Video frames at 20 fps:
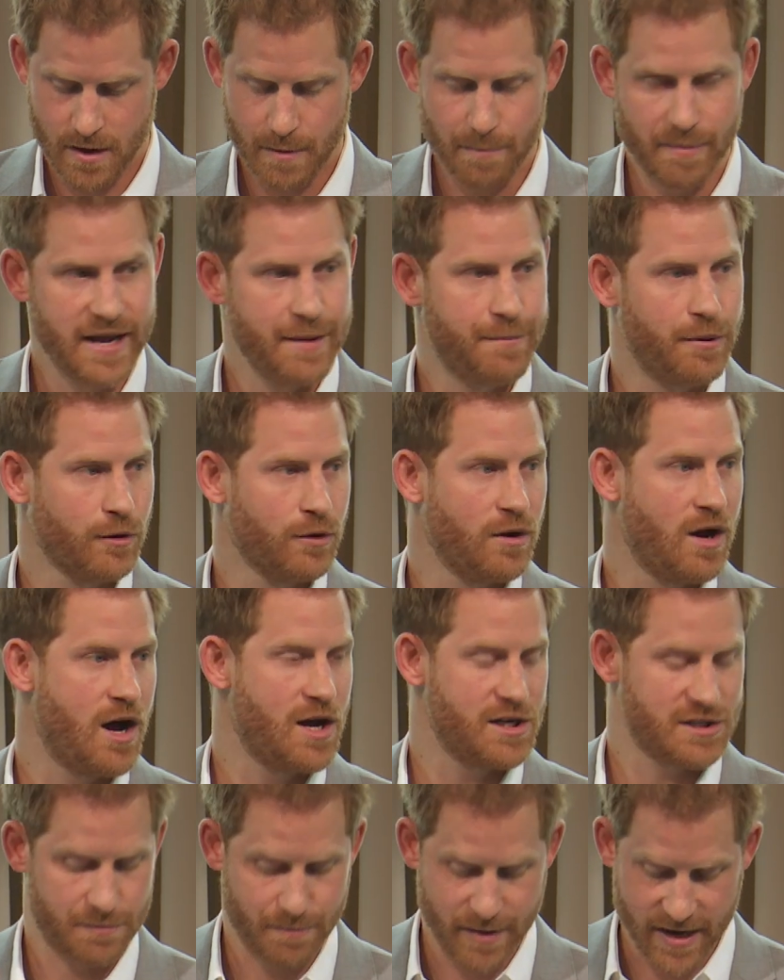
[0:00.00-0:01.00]
People
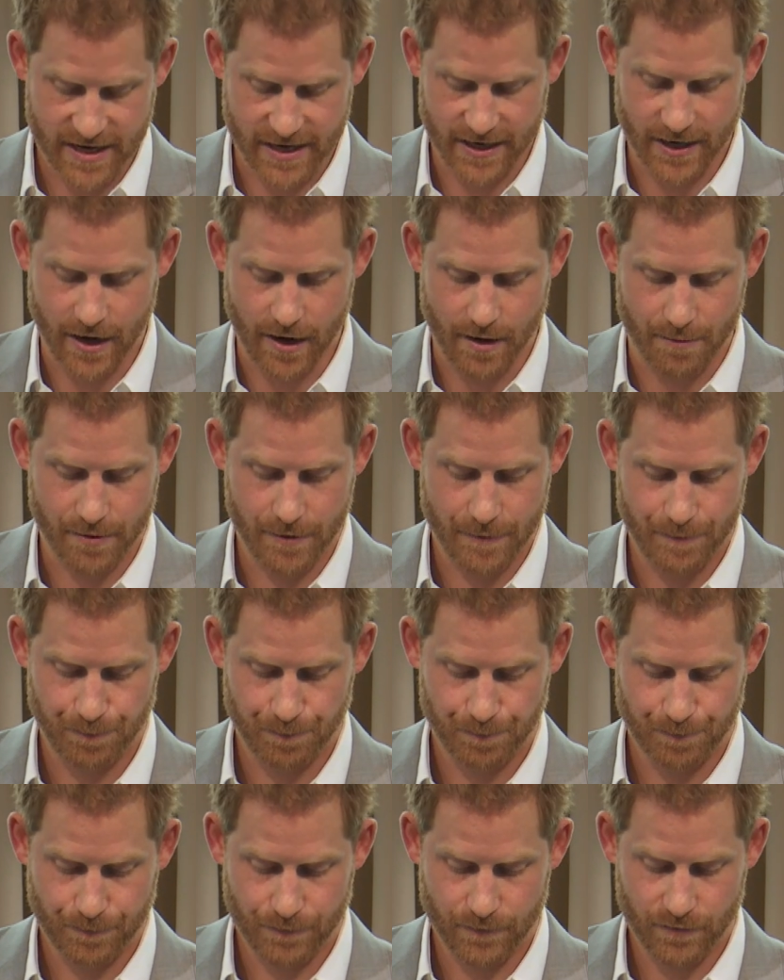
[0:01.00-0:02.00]
are speaking up.
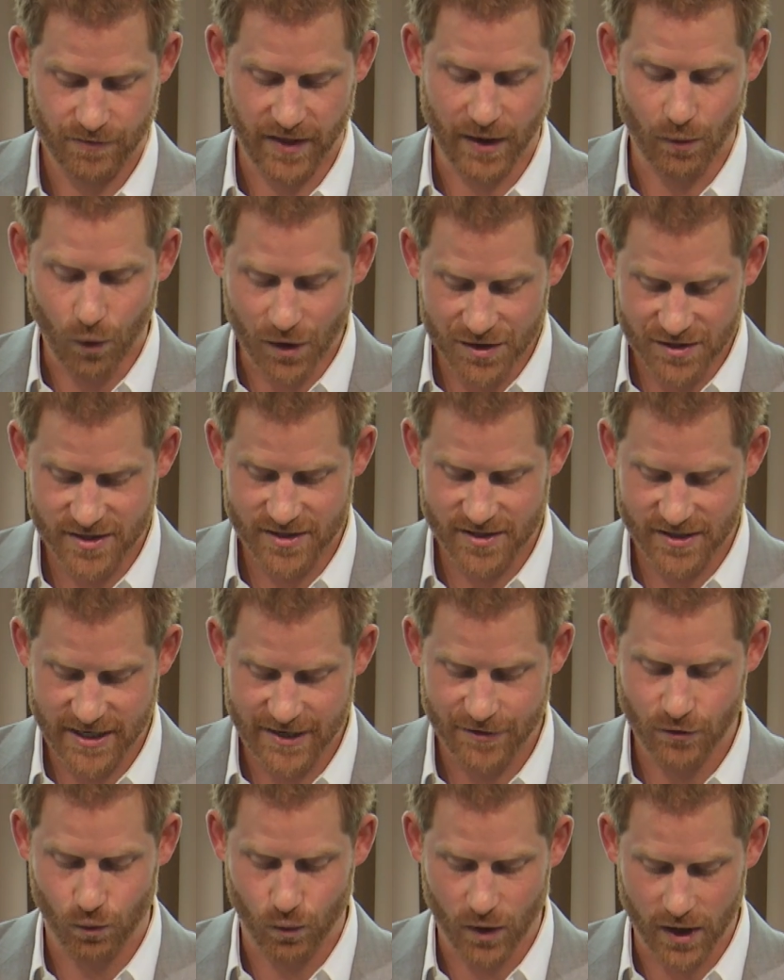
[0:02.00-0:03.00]
They want to see
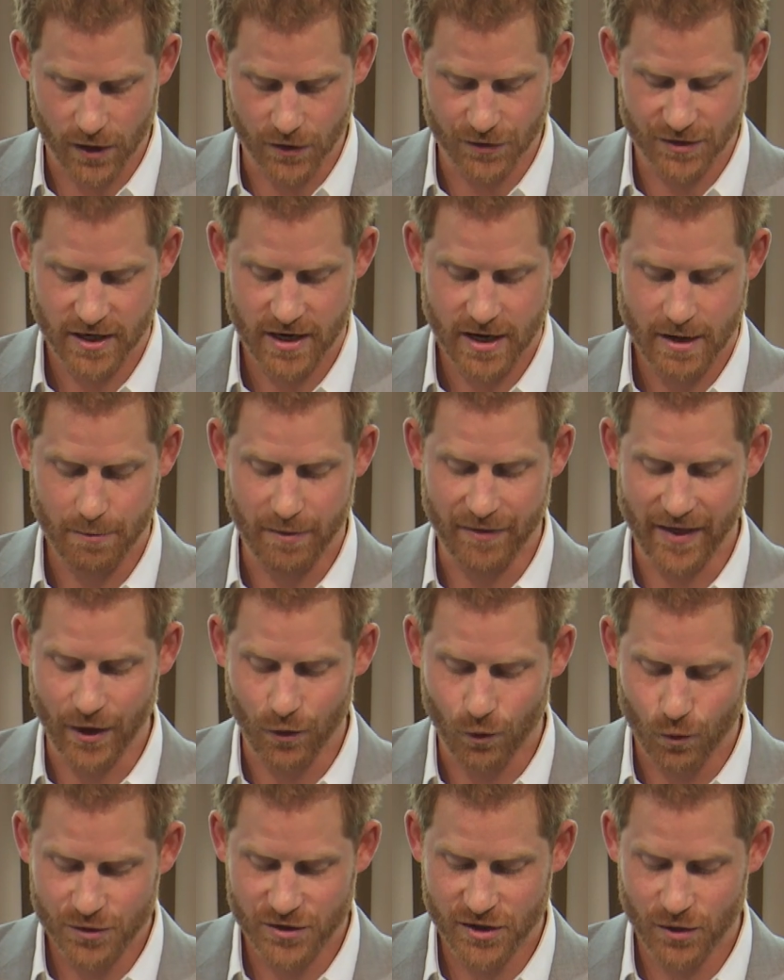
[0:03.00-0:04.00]
the world, but they
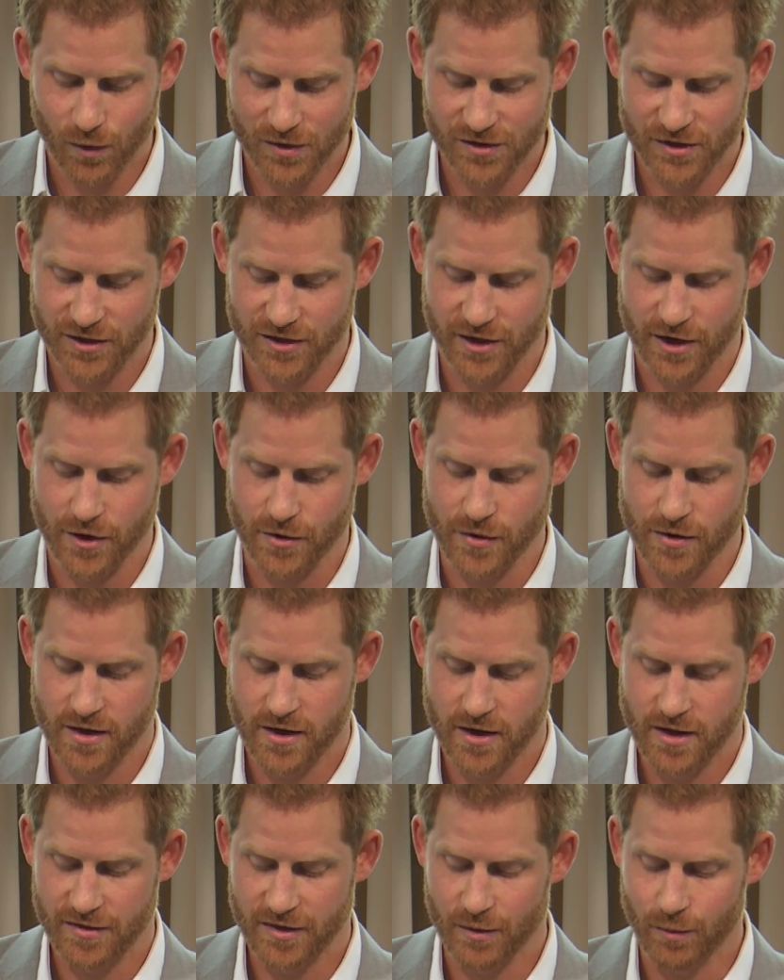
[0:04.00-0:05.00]
also want to know
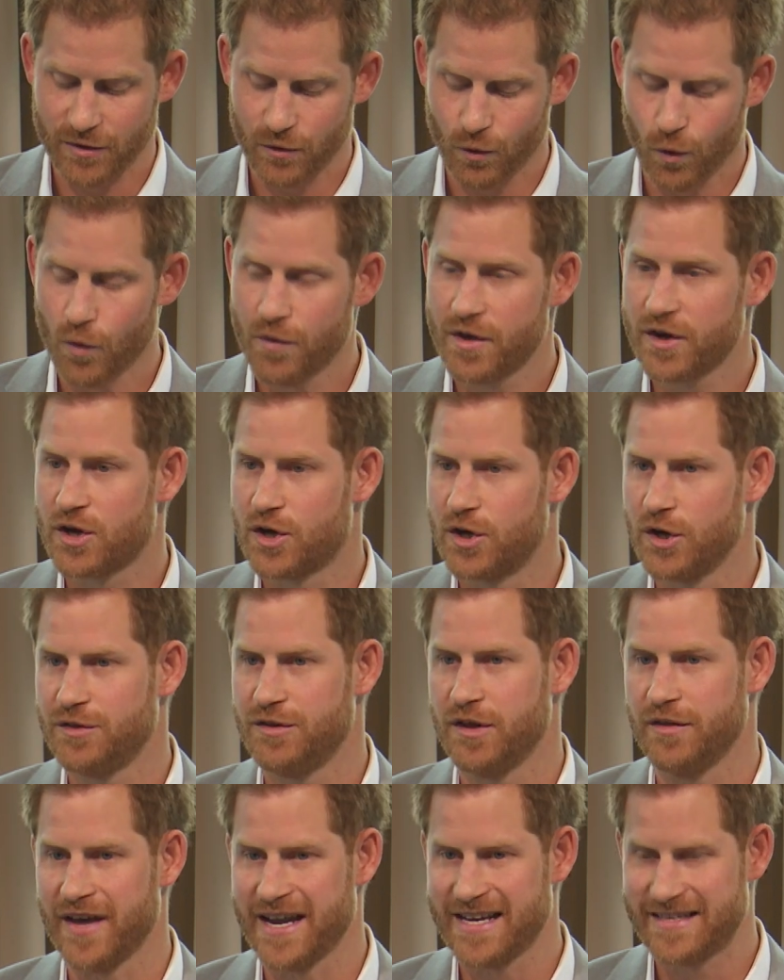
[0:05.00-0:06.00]
that with all the good
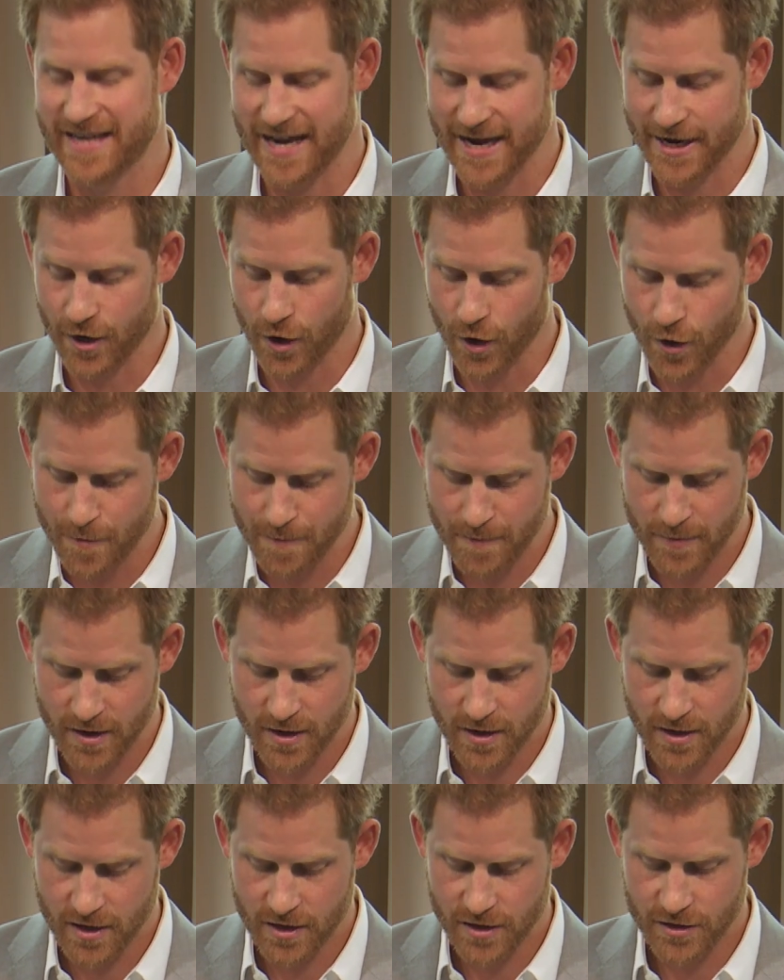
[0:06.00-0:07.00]
that they take home,
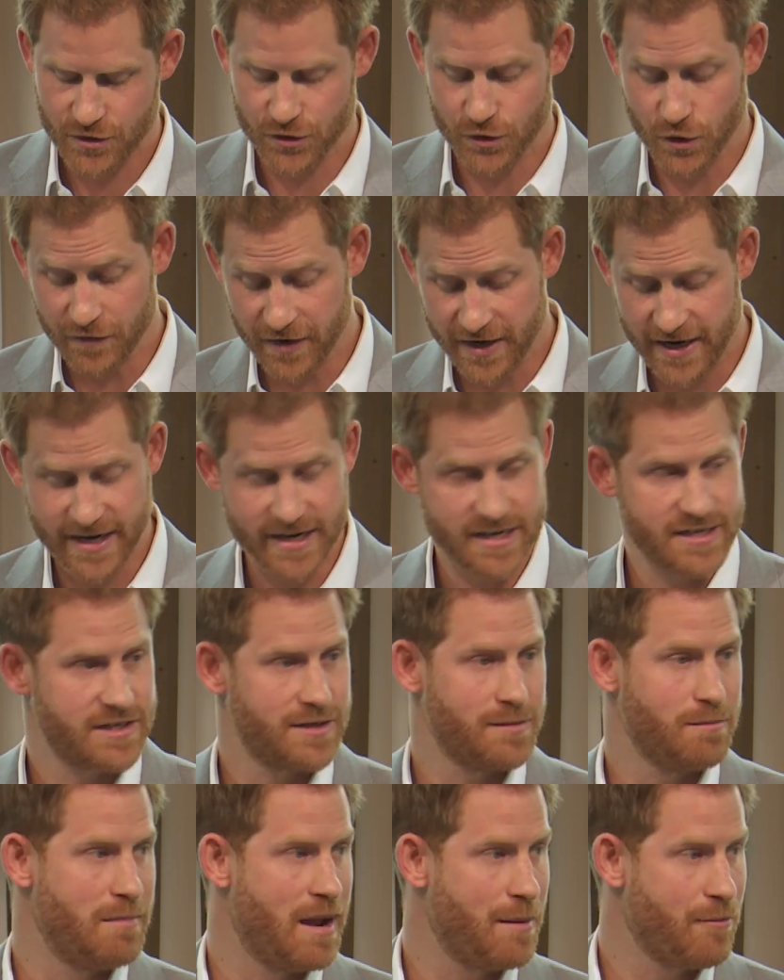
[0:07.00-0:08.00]
souvenirs,
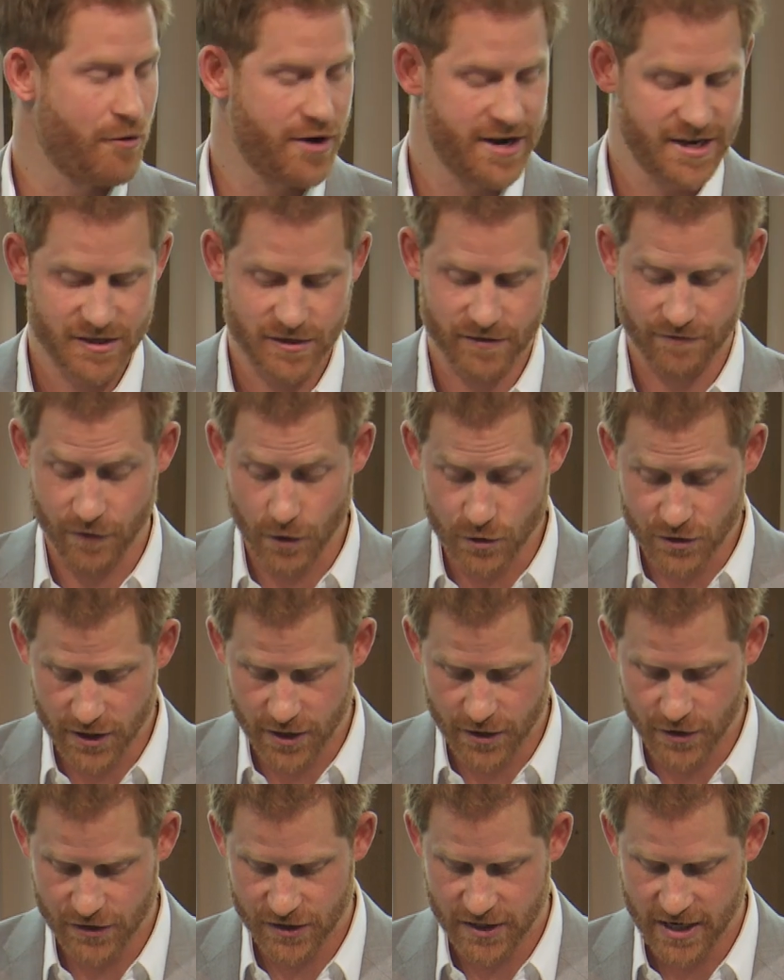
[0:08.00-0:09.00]
memories,
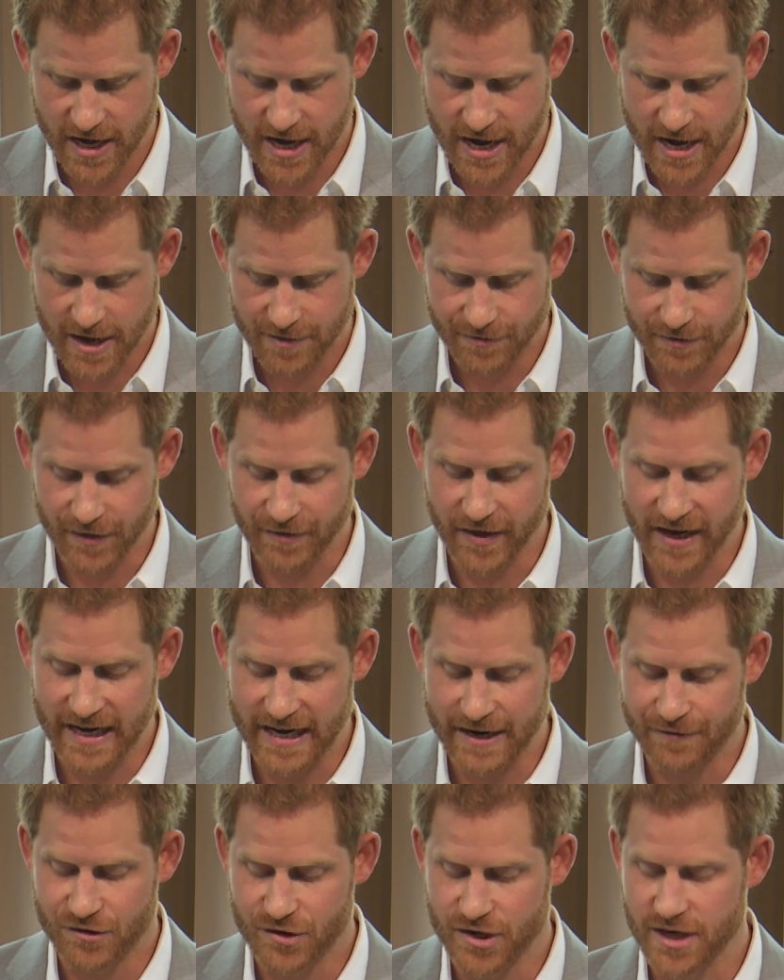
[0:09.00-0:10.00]
photos, that they
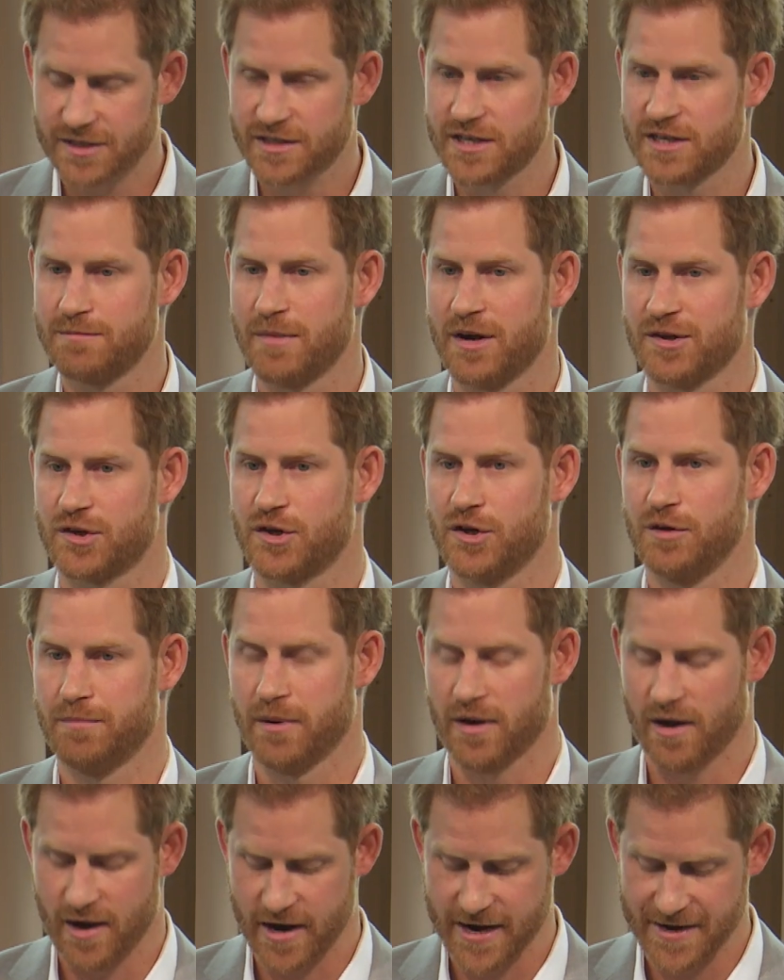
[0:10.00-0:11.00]
leave just as much good
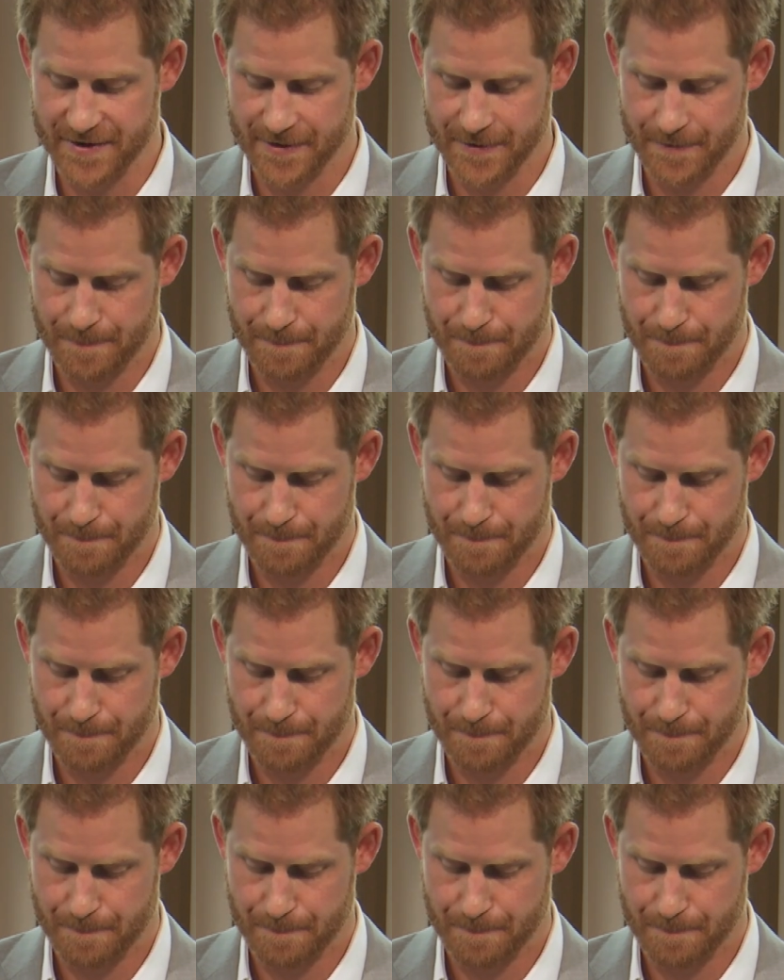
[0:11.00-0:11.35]
behind.